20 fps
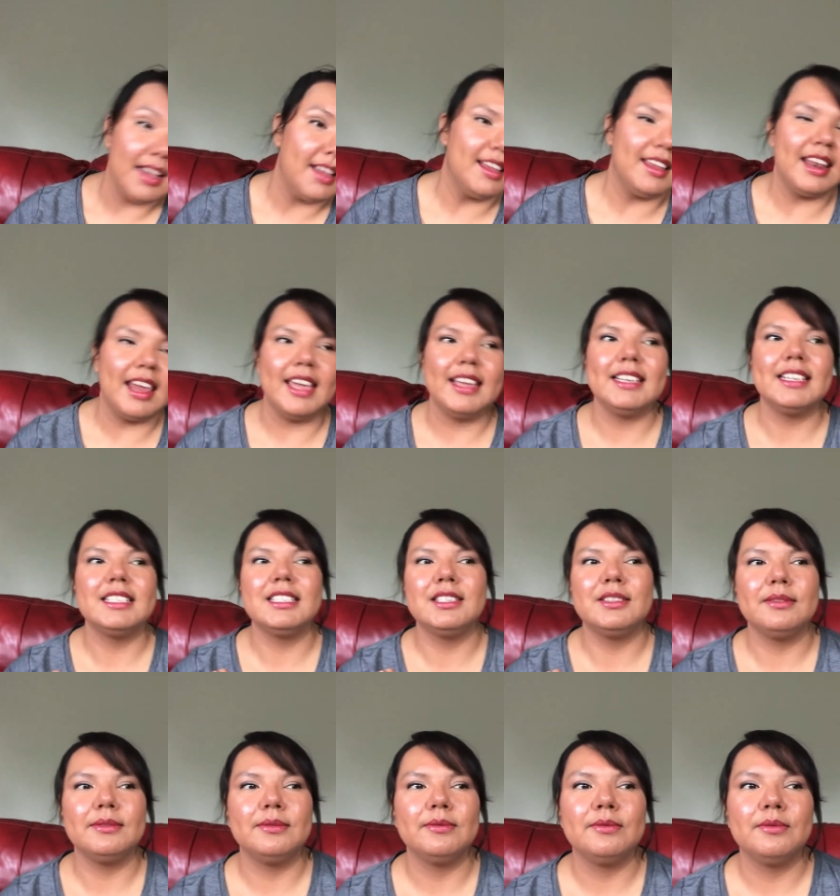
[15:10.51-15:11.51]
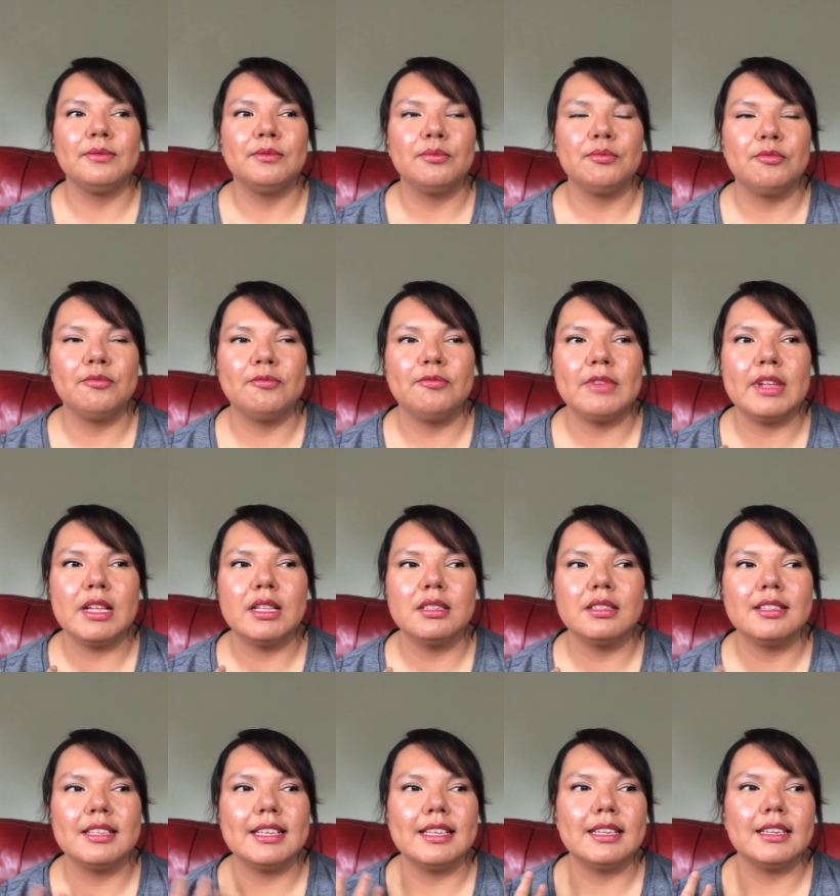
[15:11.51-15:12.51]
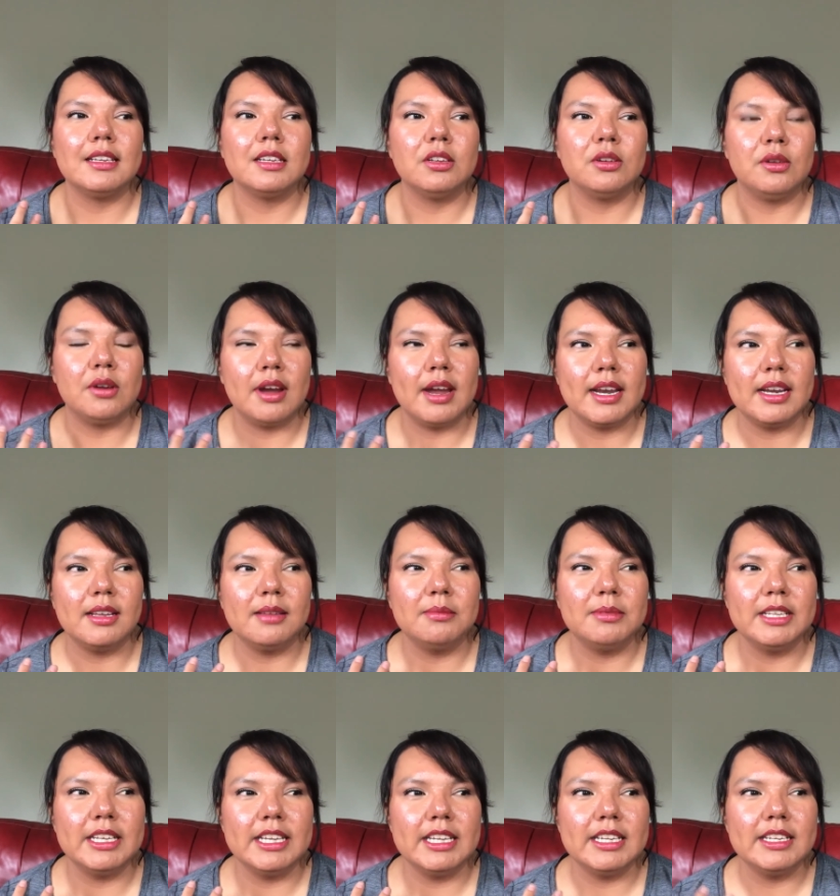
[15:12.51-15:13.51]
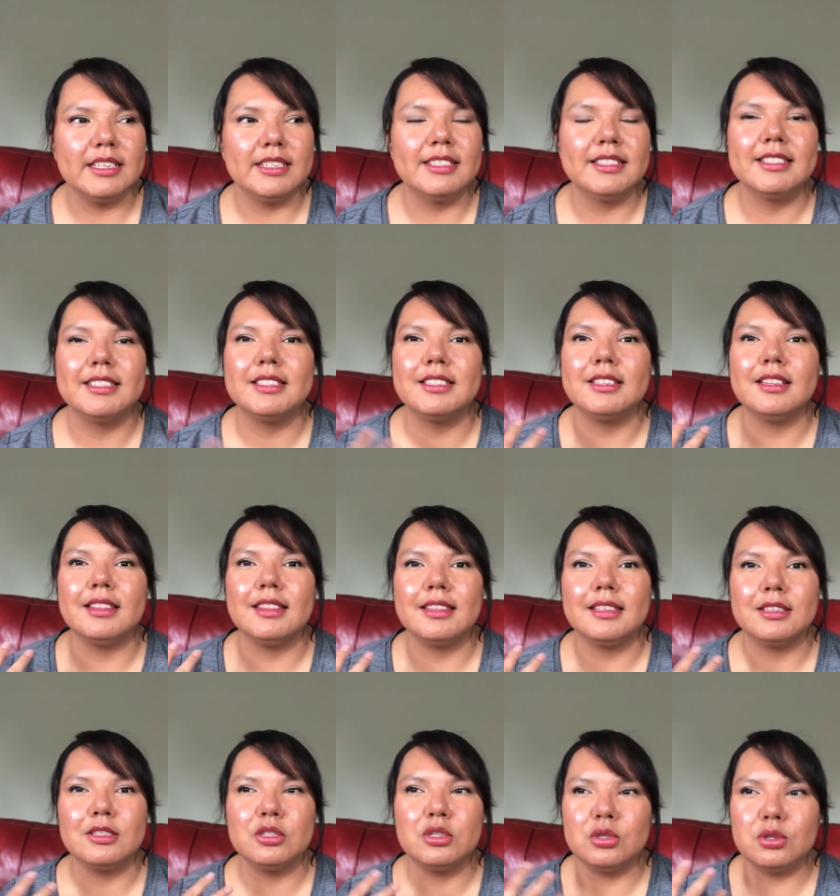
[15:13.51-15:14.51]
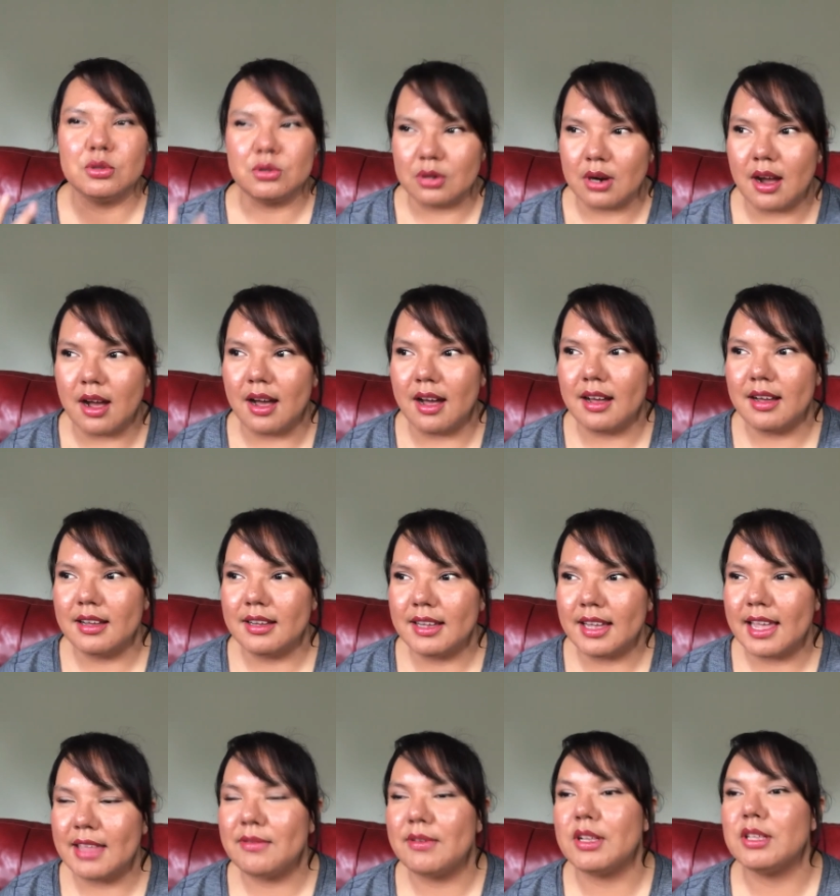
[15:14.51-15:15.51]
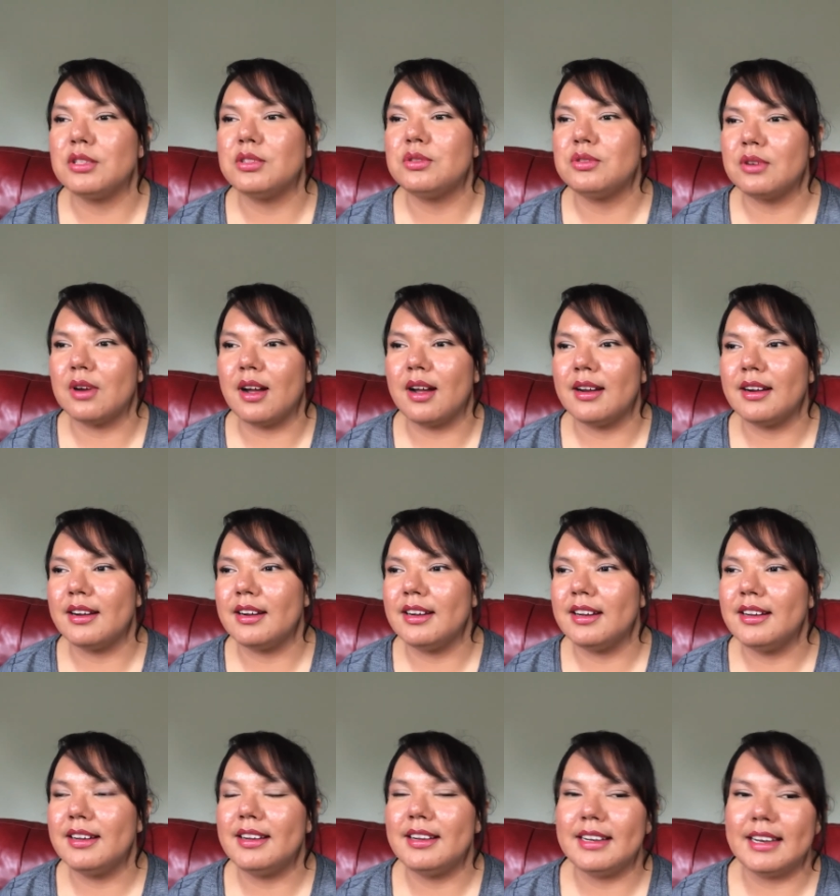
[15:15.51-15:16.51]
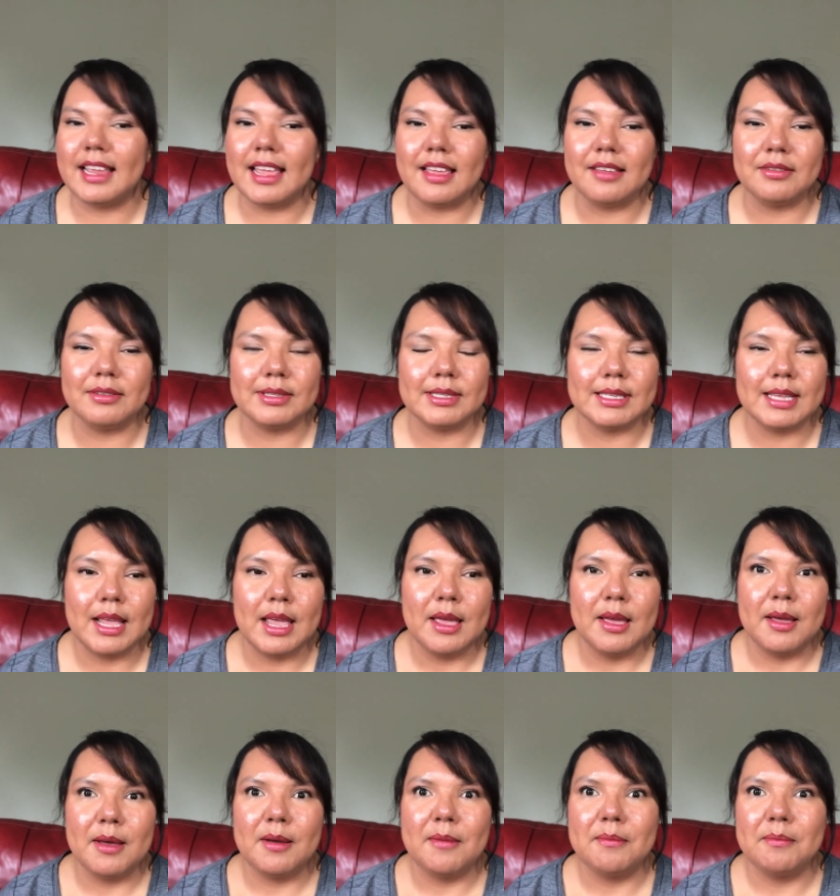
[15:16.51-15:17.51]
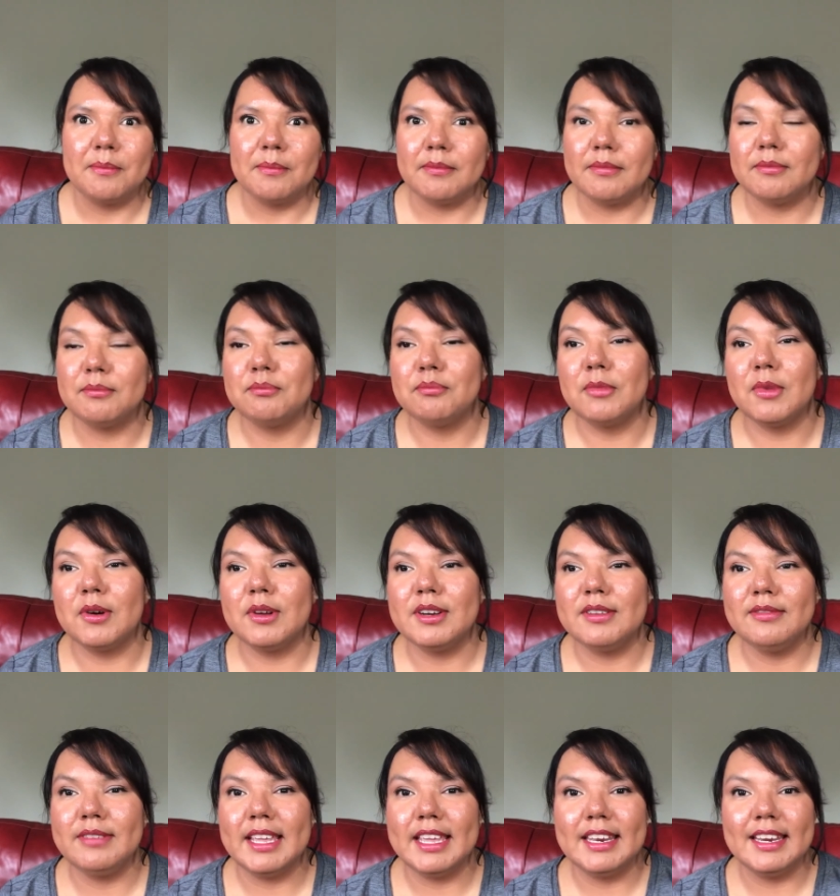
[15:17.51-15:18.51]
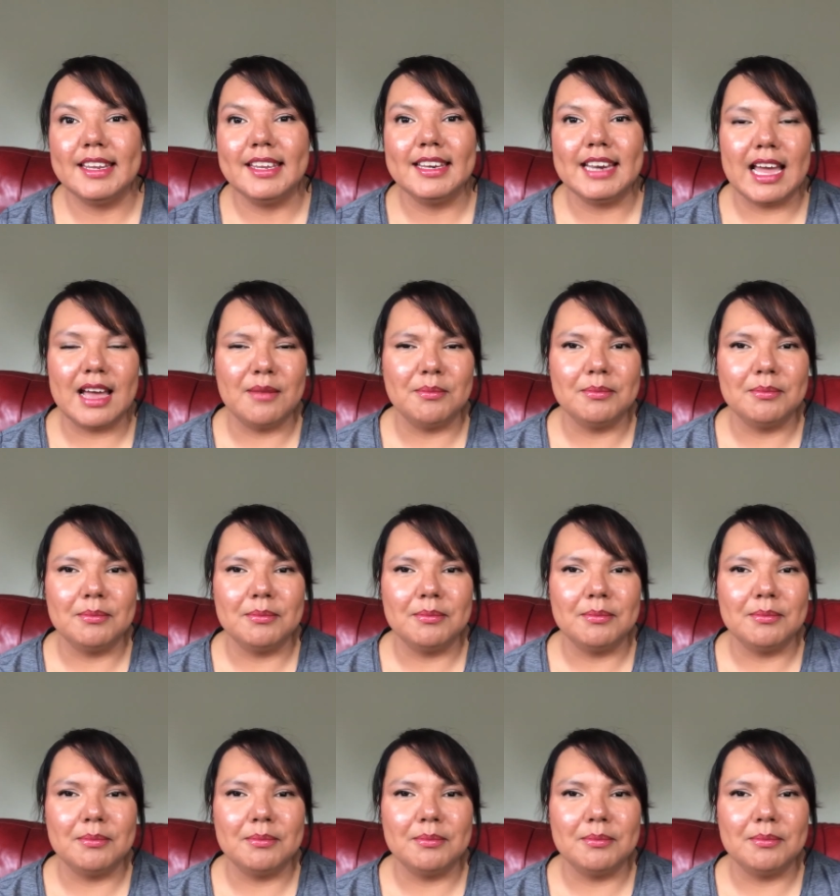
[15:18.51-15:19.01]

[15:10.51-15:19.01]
And I just felt incredibly strong. I felt stronger and I was motivated.